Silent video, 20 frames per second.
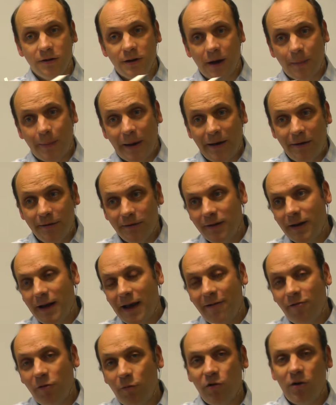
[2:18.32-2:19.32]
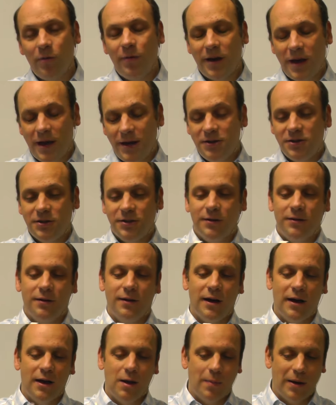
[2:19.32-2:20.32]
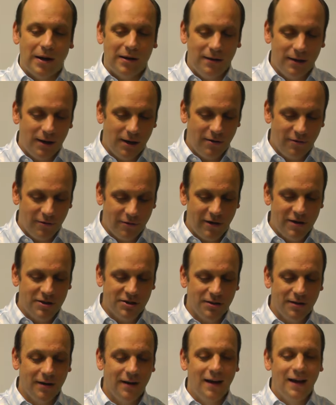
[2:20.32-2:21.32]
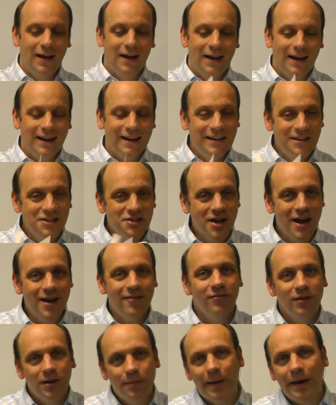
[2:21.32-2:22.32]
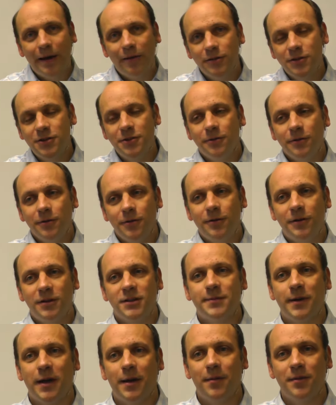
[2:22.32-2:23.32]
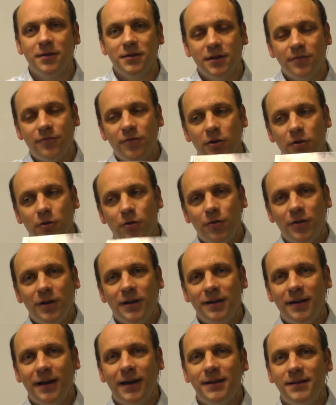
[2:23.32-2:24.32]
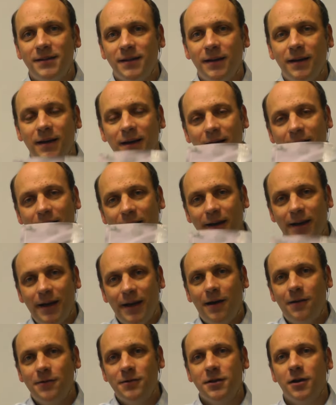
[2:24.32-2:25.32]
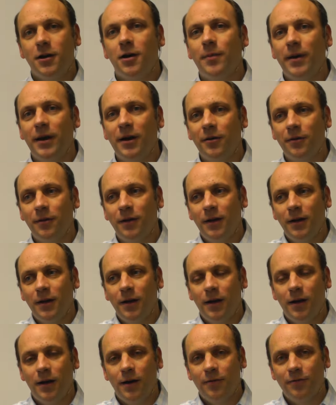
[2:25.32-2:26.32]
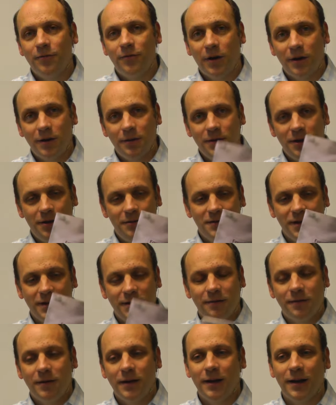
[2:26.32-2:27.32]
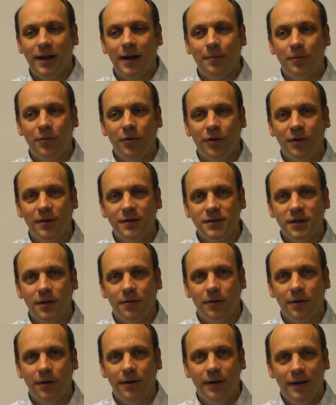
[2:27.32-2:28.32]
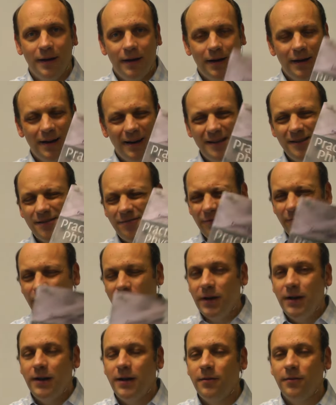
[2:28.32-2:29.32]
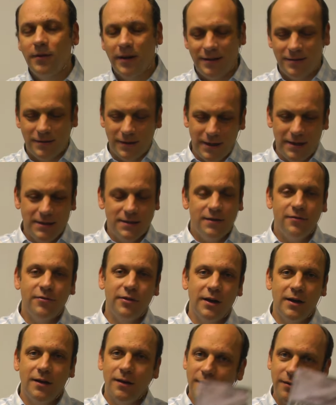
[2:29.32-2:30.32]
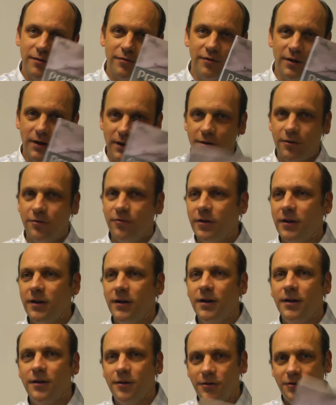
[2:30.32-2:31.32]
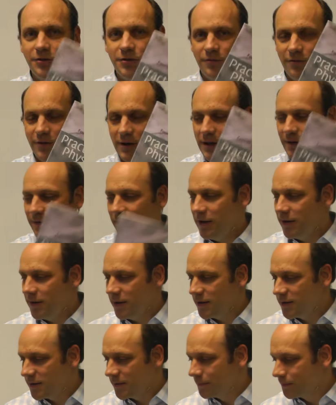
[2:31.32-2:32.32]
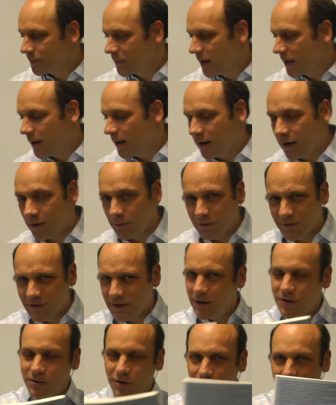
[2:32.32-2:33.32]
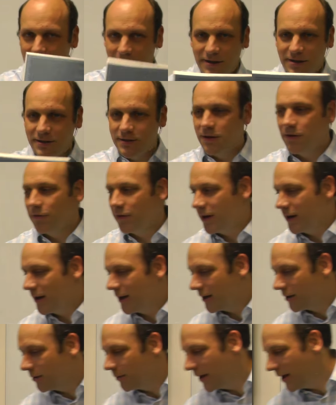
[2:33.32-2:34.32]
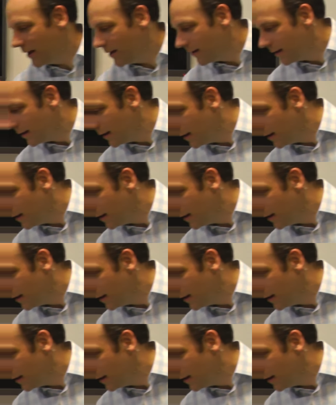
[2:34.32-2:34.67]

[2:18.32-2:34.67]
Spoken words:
about error propagation and about linear regression, and in general about doing good experiments and recording data and how to go about using a lab book and so on. And it's really, it's an easy read. It's really good reading and you should really read this. We'll touch on the edges of it a little bit.